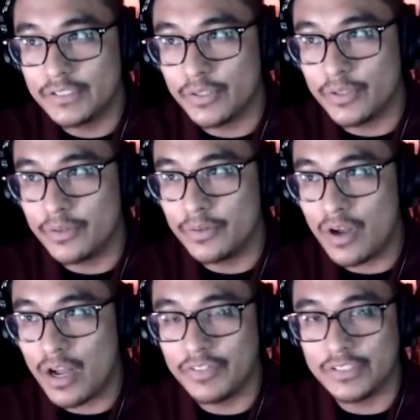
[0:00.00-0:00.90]

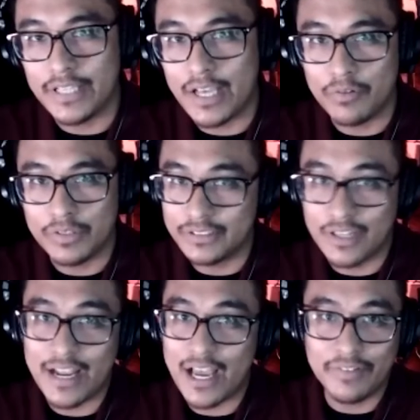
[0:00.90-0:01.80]
So obviously I was
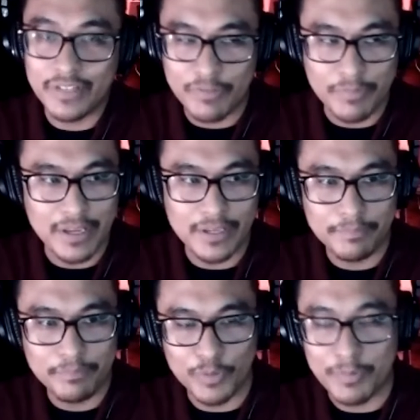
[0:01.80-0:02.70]
not having it
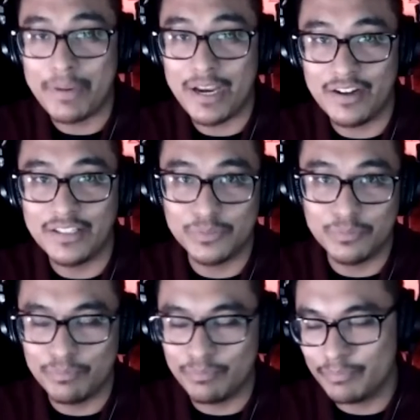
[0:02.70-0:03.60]
with my parents
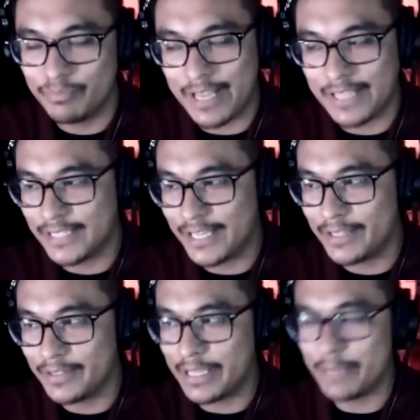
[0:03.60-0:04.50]
as
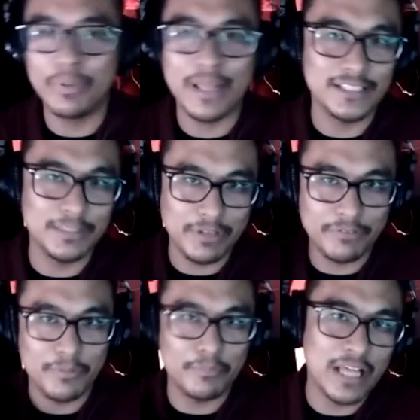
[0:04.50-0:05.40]
they implanted me
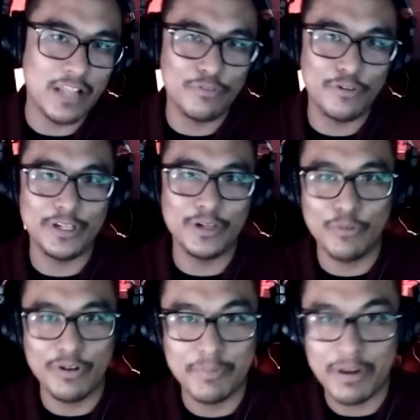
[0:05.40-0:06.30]
from California
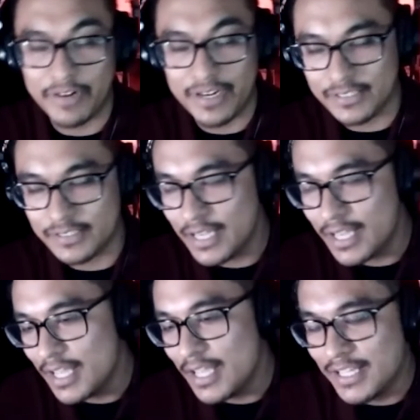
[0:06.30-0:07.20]
away from my friends.
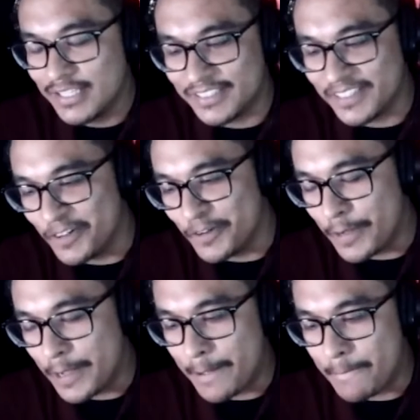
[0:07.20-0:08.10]

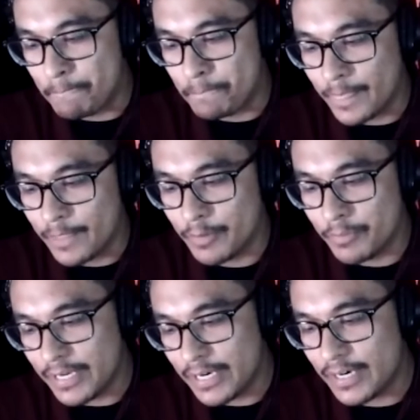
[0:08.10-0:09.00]
So
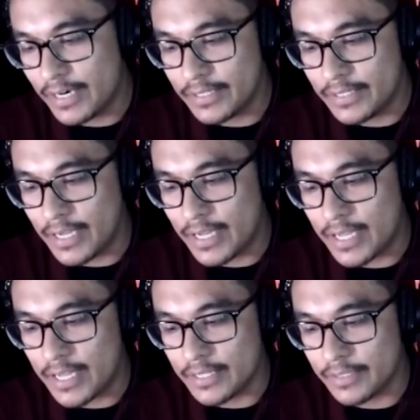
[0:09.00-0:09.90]
from there,
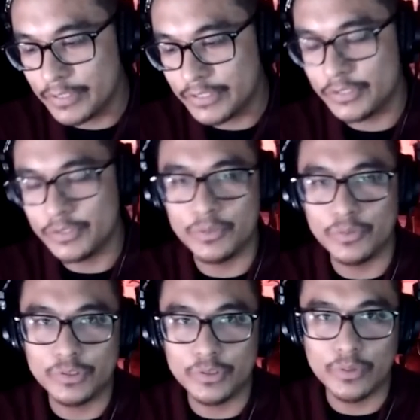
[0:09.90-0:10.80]
went
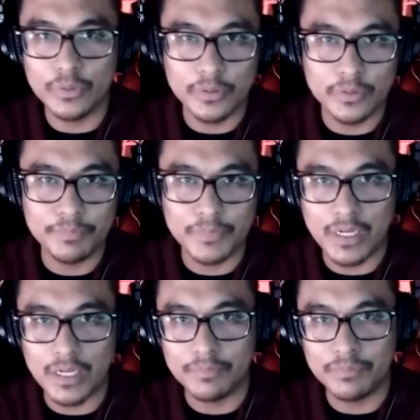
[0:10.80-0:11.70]
to school.
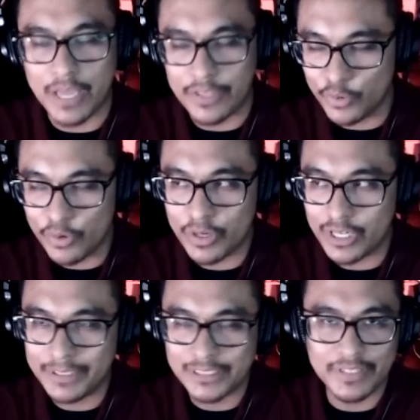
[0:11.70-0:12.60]
I knew I
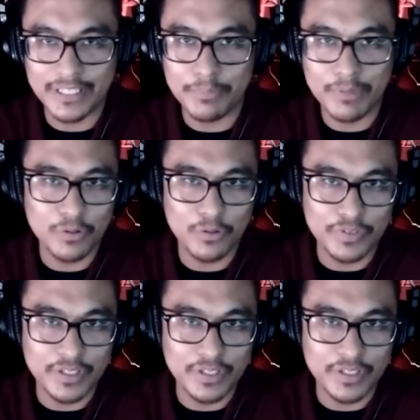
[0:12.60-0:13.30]
wanted to be something in the medical